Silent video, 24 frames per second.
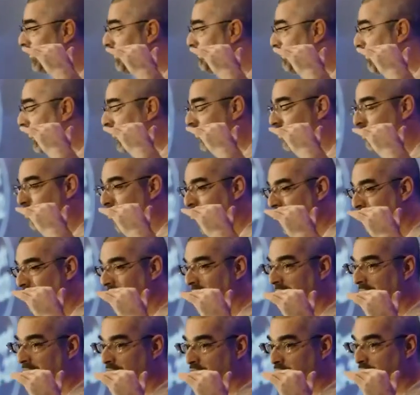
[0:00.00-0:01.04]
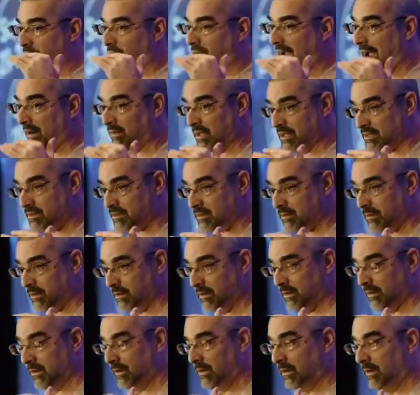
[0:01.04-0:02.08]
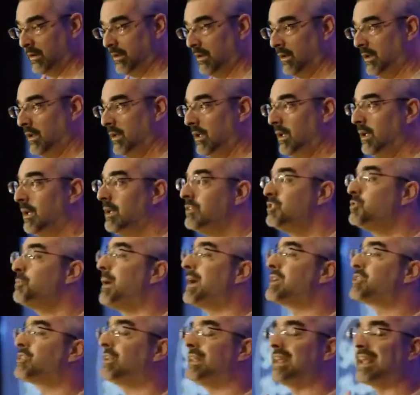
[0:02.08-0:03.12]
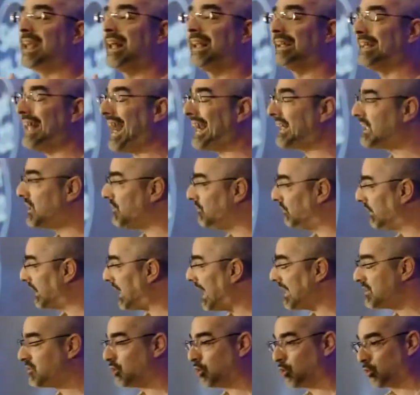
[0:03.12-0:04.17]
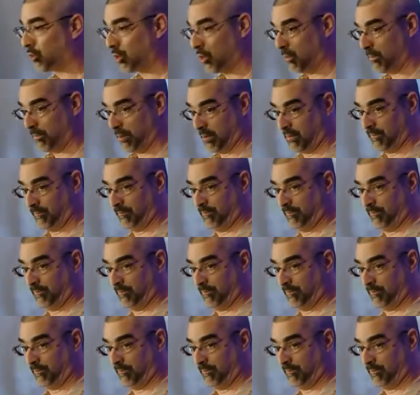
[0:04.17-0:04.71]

to bend matter and energy around us, especially collectively as a group.